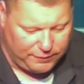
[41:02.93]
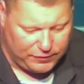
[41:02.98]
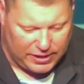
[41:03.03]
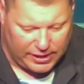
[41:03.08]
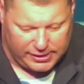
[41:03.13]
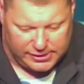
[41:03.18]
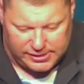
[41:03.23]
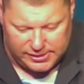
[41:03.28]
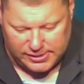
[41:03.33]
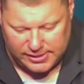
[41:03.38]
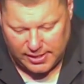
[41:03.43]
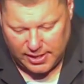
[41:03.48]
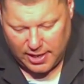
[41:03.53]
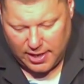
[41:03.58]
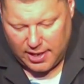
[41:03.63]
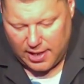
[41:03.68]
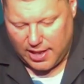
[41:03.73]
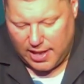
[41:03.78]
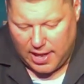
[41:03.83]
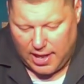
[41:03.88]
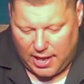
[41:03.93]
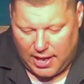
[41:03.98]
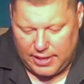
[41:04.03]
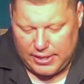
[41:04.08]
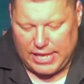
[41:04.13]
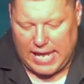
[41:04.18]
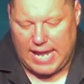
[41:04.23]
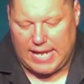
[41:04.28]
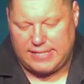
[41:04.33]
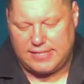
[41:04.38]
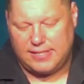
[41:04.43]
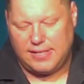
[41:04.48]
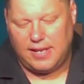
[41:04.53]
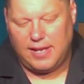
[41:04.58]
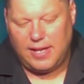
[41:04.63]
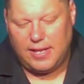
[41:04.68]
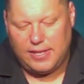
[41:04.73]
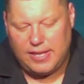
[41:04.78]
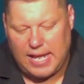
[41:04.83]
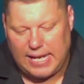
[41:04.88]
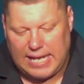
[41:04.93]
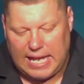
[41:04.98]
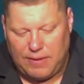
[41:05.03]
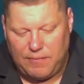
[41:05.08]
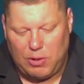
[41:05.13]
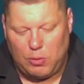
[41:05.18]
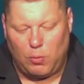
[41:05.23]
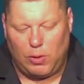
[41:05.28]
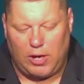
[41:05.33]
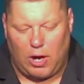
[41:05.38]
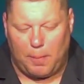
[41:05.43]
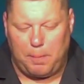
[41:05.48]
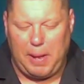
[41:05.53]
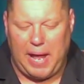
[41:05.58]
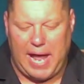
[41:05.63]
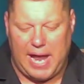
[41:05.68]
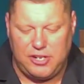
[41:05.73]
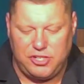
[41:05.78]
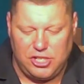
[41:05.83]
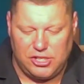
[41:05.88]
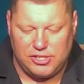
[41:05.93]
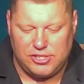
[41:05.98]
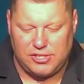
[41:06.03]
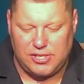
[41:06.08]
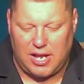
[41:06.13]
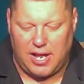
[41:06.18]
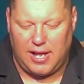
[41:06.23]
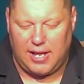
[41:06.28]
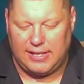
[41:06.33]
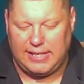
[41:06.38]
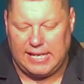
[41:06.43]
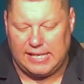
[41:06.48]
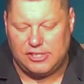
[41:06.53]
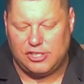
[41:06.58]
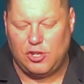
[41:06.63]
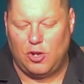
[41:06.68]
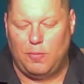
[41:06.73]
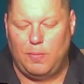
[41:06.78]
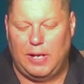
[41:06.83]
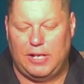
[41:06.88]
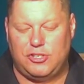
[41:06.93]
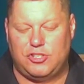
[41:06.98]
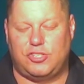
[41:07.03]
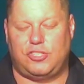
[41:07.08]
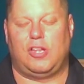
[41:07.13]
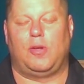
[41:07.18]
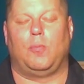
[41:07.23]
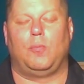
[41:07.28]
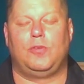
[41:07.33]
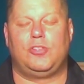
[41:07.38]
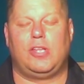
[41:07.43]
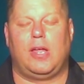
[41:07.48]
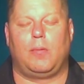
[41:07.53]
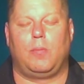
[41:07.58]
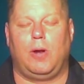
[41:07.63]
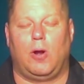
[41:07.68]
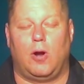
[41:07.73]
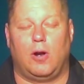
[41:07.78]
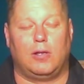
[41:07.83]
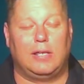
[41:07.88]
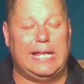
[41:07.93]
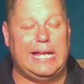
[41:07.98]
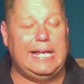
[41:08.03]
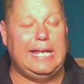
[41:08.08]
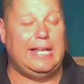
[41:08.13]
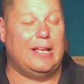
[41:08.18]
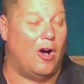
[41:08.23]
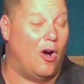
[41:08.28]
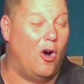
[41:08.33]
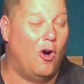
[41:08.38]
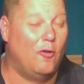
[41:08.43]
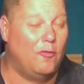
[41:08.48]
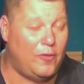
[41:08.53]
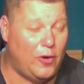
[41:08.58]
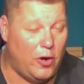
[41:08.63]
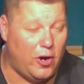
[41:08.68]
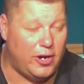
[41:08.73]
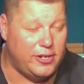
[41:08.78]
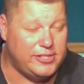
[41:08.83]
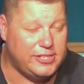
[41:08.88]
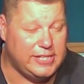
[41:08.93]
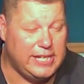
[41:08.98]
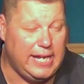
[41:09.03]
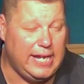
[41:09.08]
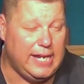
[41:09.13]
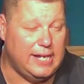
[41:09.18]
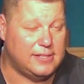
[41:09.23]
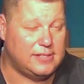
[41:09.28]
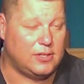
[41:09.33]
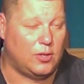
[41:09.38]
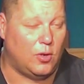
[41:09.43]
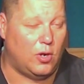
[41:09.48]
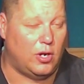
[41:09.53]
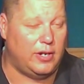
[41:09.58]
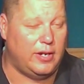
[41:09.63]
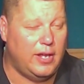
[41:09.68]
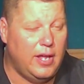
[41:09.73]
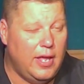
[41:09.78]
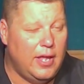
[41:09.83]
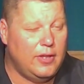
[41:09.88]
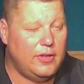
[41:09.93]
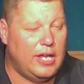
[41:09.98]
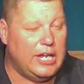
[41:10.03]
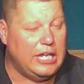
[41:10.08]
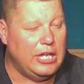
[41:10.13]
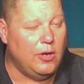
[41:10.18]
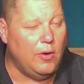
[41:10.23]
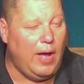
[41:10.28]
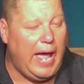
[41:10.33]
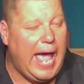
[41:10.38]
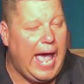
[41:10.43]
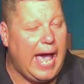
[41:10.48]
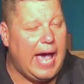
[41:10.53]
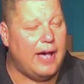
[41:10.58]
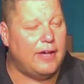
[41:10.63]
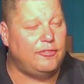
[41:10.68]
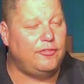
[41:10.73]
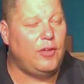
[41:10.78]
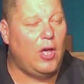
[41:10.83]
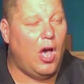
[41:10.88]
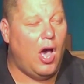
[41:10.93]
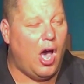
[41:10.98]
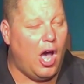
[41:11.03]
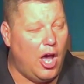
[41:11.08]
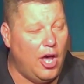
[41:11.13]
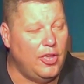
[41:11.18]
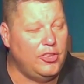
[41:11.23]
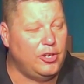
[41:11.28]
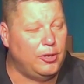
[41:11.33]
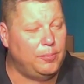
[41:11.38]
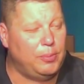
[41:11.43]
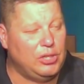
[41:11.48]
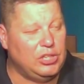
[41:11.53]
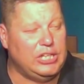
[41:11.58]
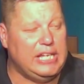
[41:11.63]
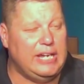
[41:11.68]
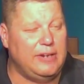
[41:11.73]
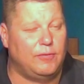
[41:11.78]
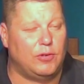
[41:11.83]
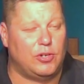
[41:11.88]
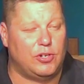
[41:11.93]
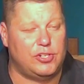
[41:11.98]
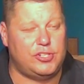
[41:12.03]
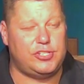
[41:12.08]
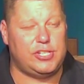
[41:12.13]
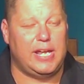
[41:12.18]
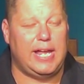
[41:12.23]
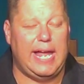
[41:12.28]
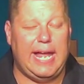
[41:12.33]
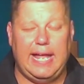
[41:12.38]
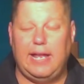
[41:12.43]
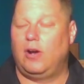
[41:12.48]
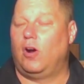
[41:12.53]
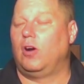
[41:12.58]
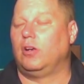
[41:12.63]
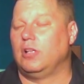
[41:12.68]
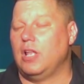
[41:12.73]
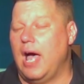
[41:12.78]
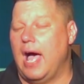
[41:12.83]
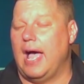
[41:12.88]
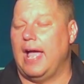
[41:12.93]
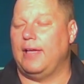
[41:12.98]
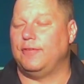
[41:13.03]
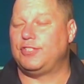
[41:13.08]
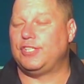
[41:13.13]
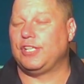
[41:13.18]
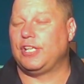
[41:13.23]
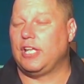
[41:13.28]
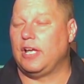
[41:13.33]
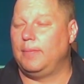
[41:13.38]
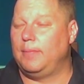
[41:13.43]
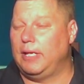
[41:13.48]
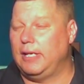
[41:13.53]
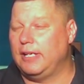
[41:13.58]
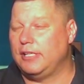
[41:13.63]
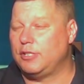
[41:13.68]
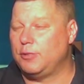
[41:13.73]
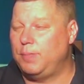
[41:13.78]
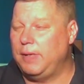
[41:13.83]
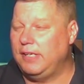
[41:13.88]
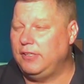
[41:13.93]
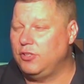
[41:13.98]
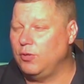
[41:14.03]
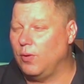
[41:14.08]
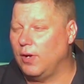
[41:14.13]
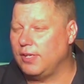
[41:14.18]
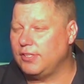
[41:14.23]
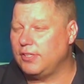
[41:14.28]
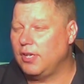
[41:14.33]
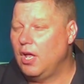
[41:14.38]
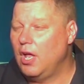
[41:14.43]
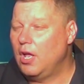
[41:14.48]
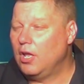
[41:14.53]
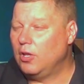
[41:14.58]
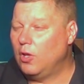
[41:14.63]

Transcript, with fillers: left us, uh, that, that even when our passions uh, get so much that we are leaning over our skis, Lord, that you have other believers in our lives to come in and speak to us.